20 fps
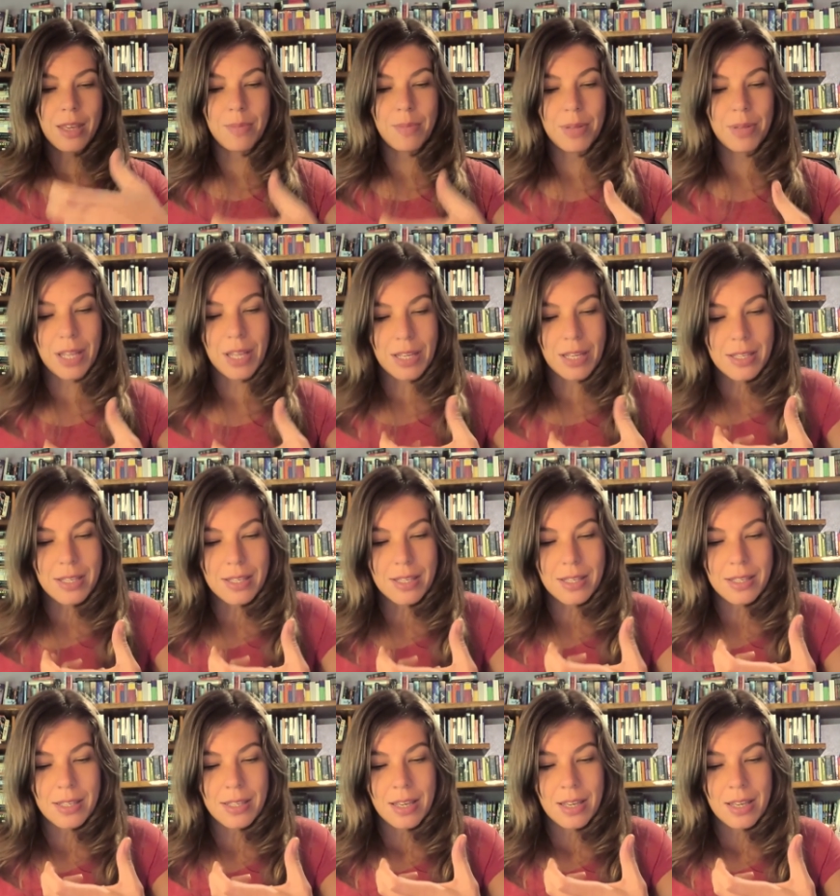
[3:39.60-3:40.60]

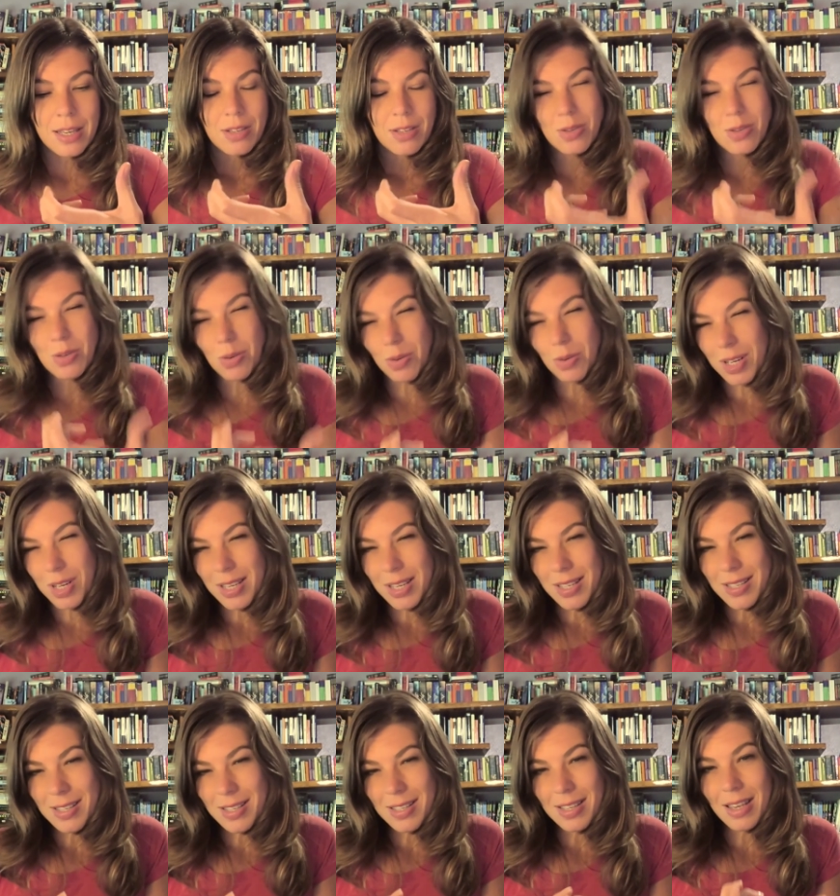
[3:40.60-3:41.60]
complex
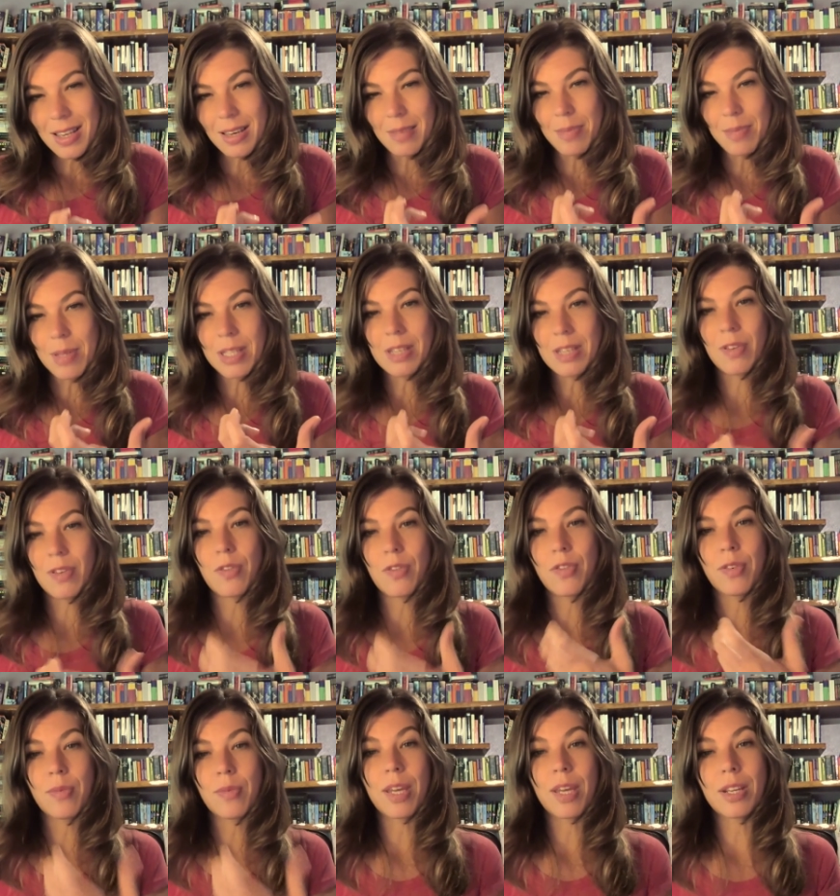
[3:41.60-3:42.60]
stories and bits of
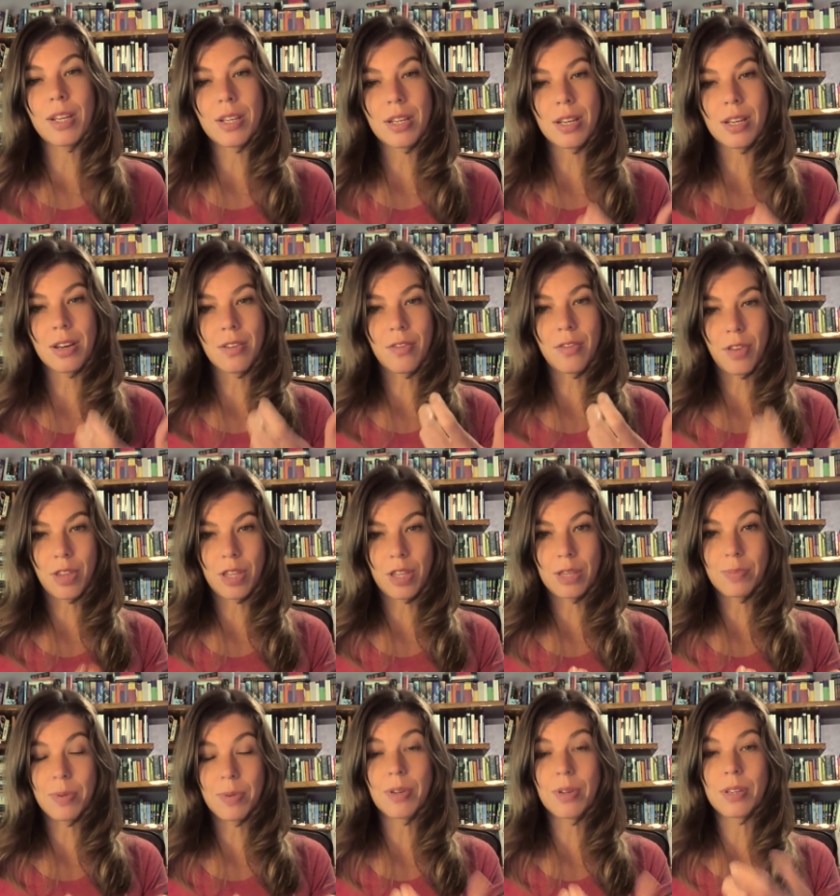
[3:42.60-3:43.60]
information for
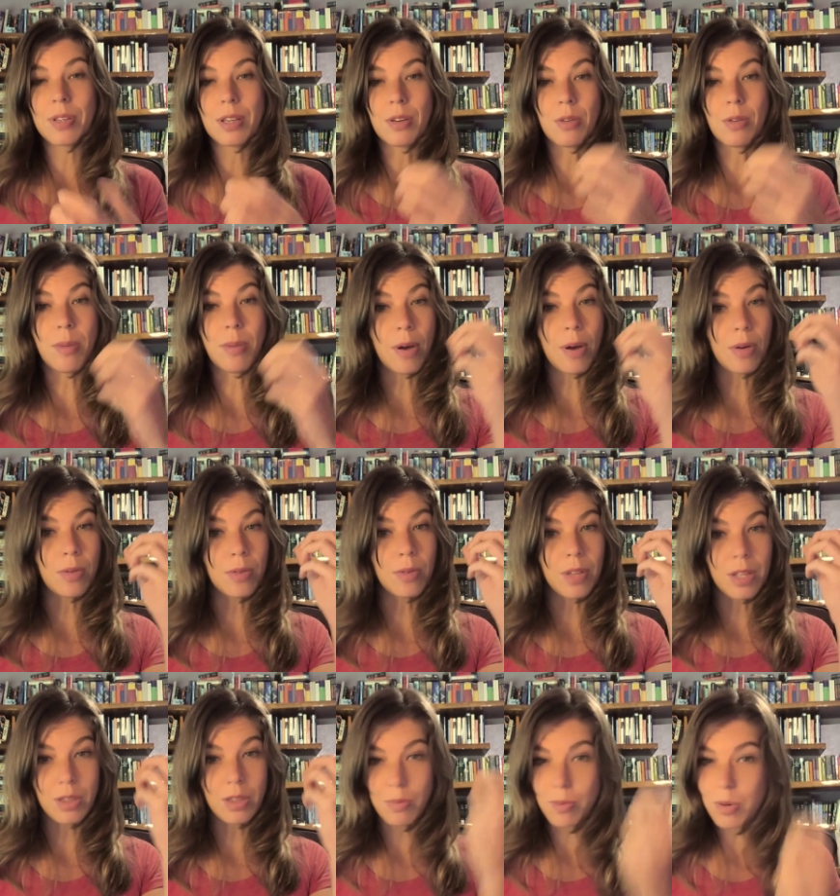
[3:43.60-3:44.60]
this person about
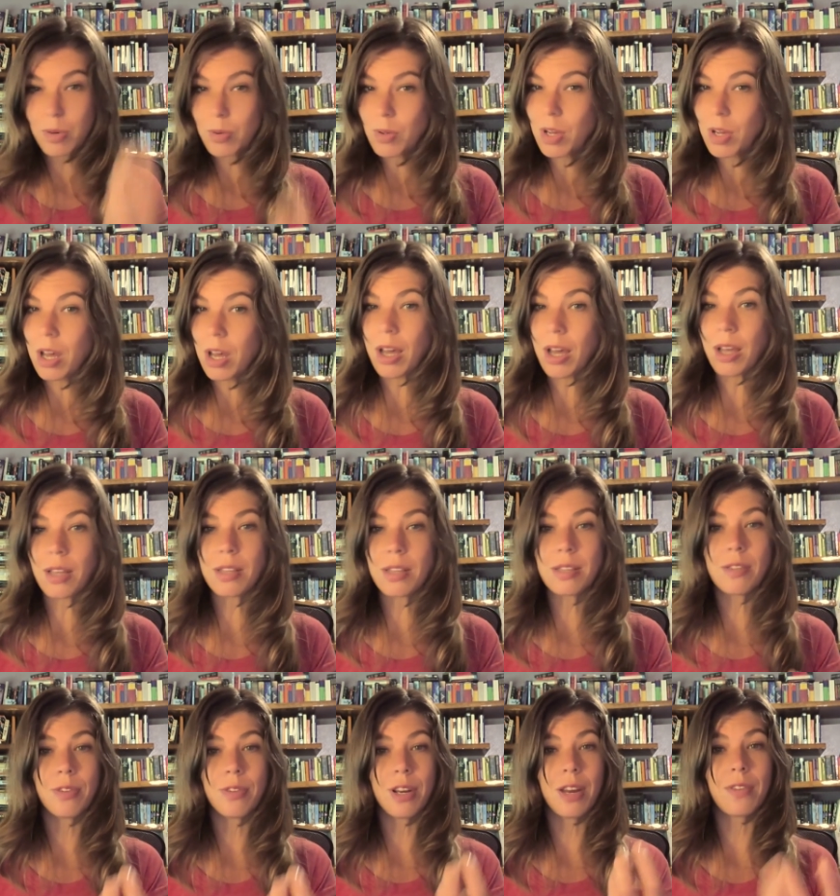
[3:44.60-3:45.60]
like the root cause
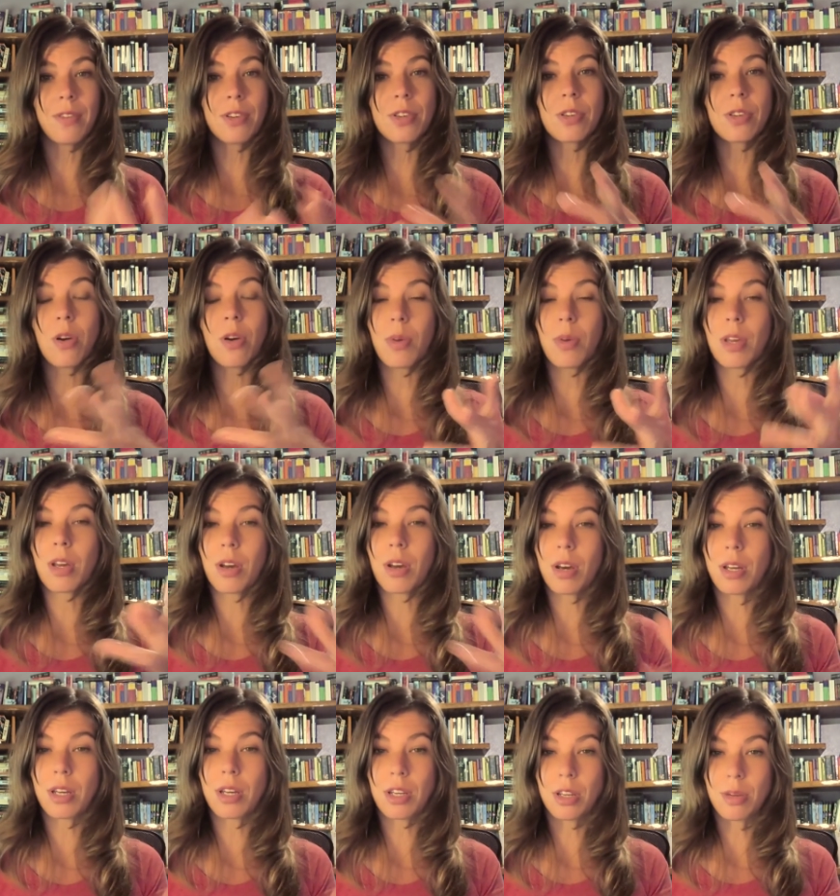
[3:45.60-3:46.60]
of whatever's going
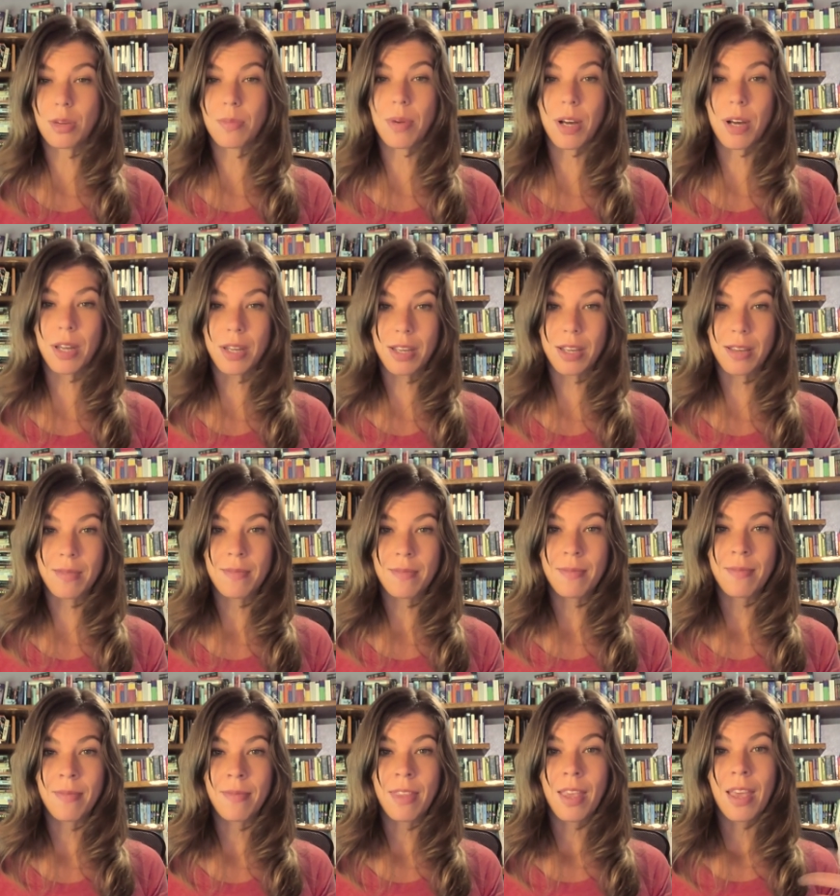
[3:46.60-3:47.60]
on in your body.
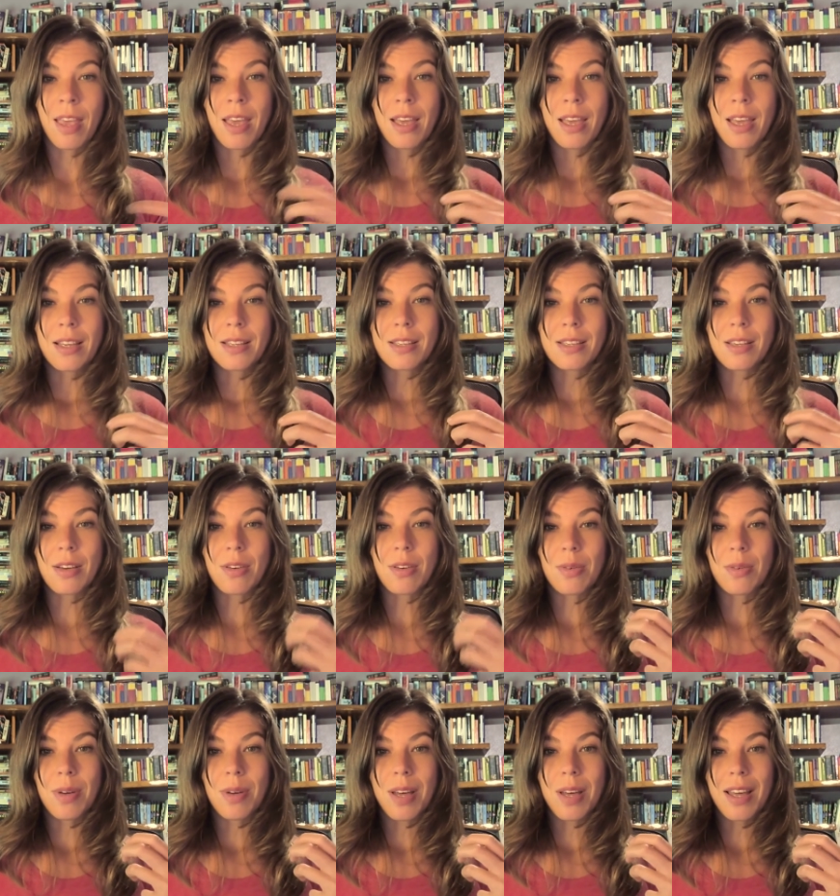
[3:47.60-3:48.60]

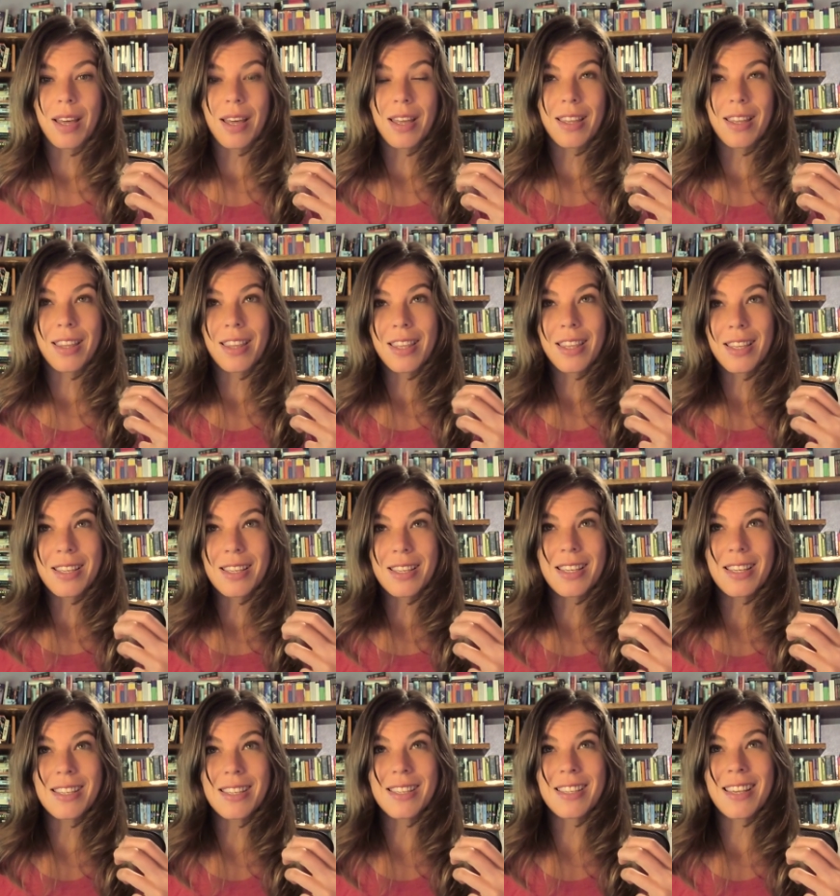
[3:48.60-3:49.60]
So this
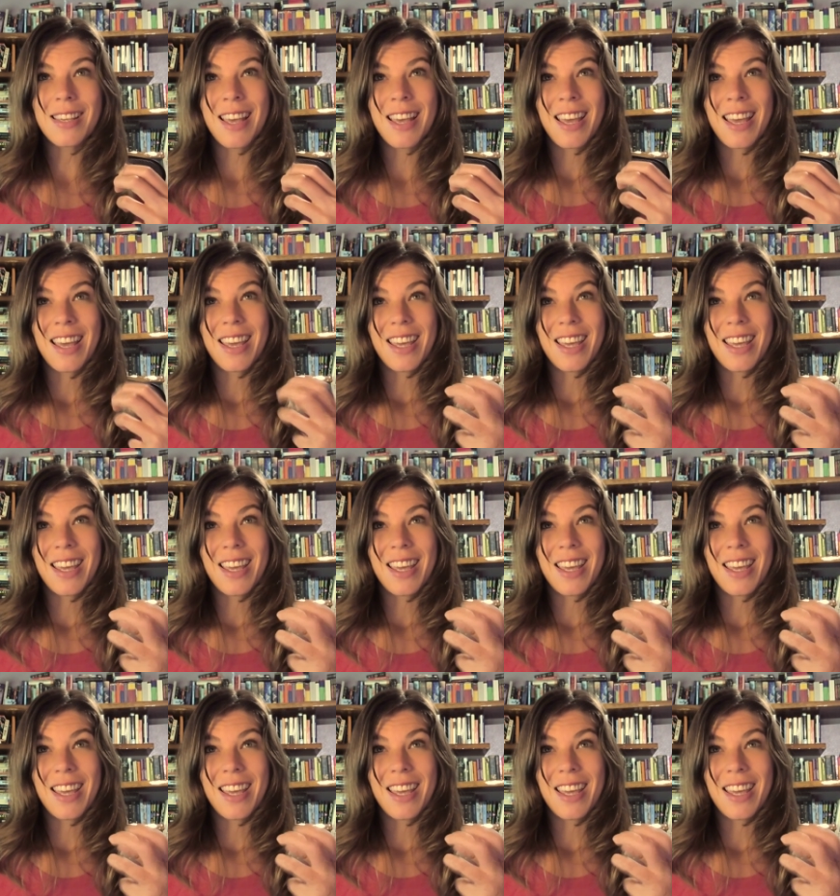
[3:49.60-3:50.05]
is